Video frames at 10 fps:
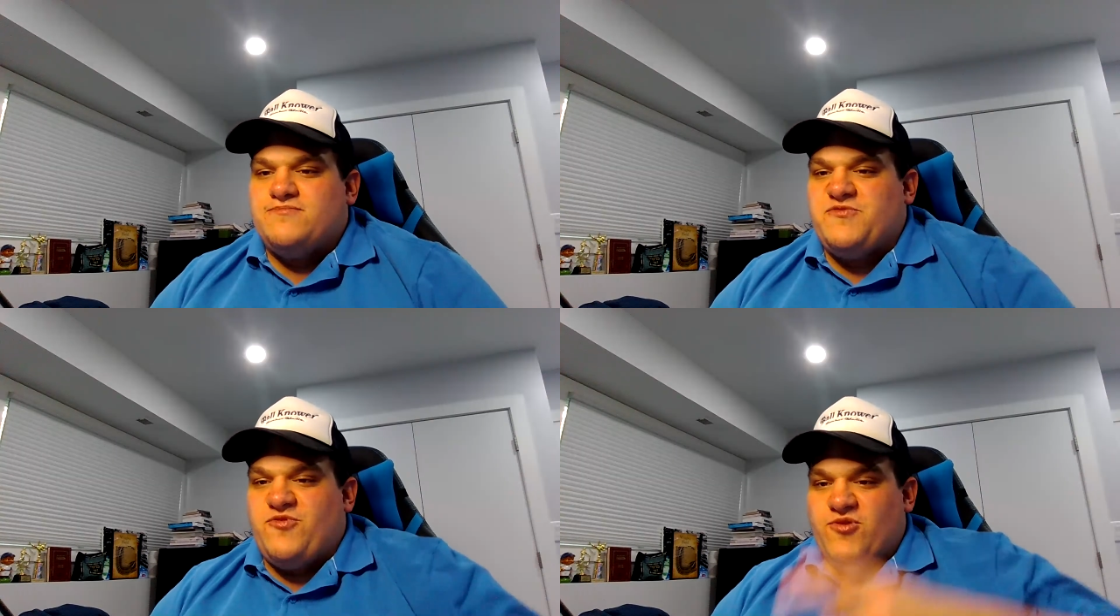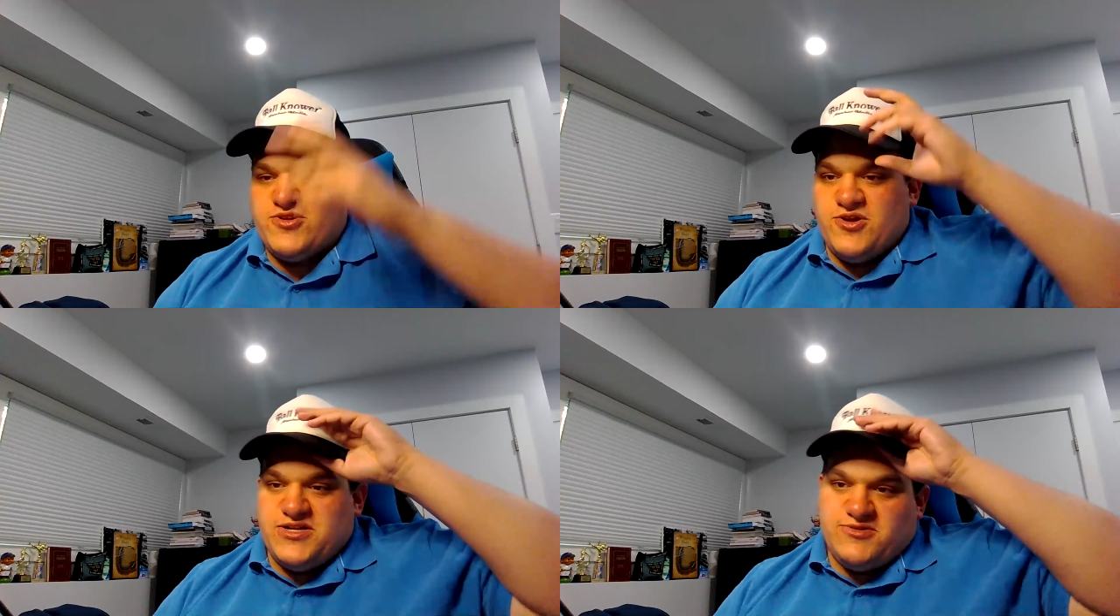
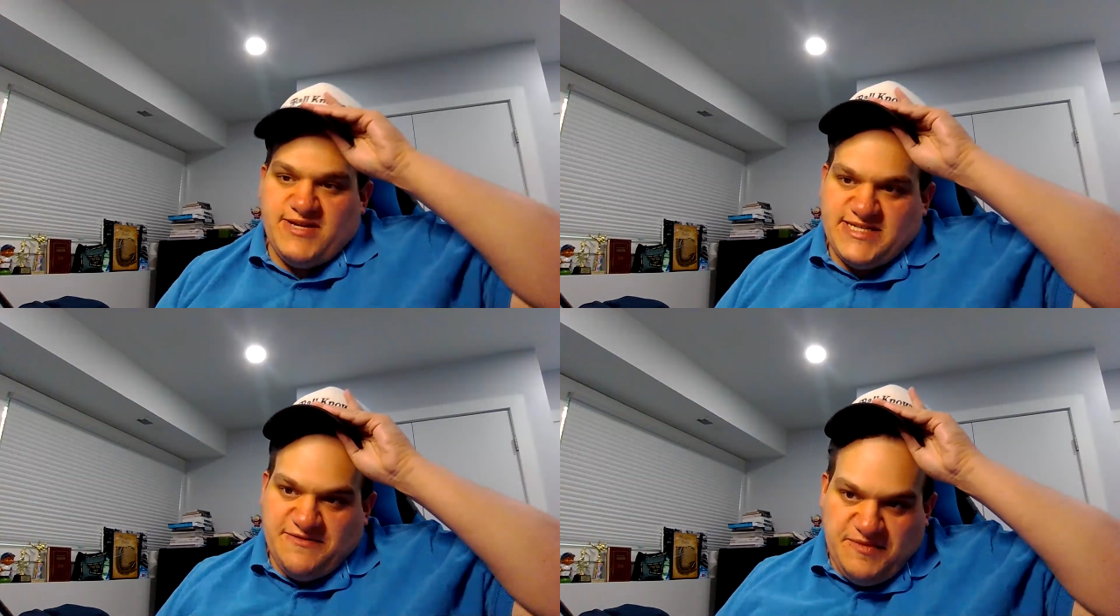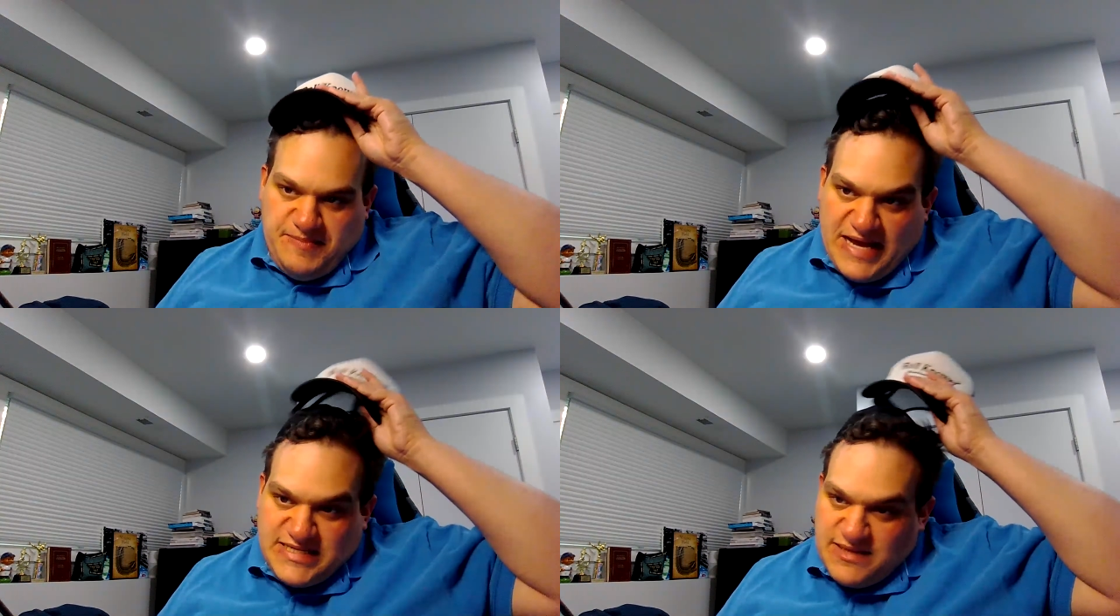before turning
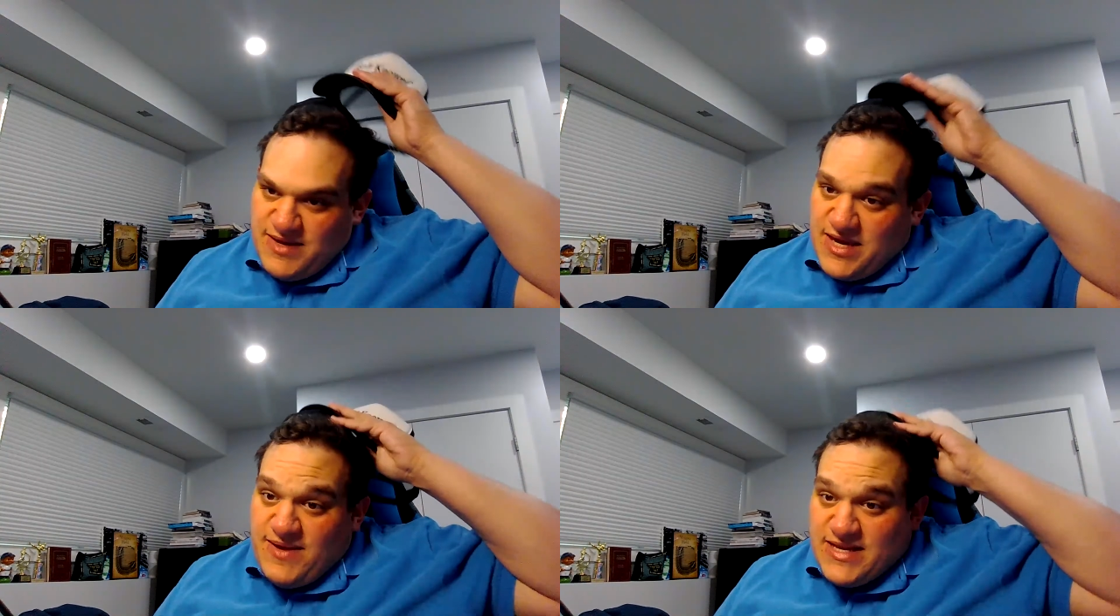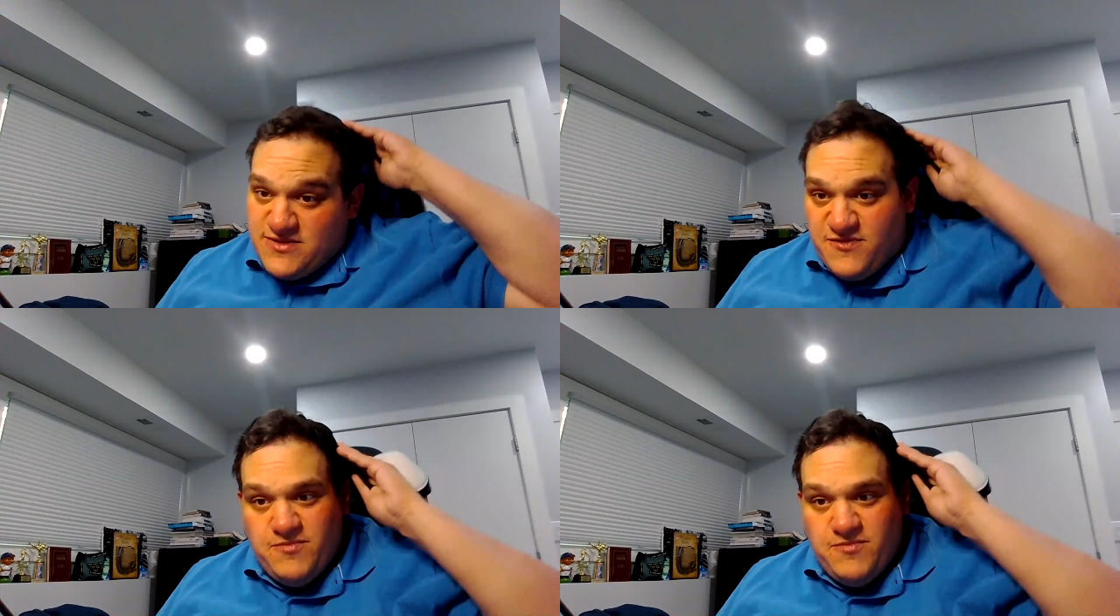27, passing Mickey Mantle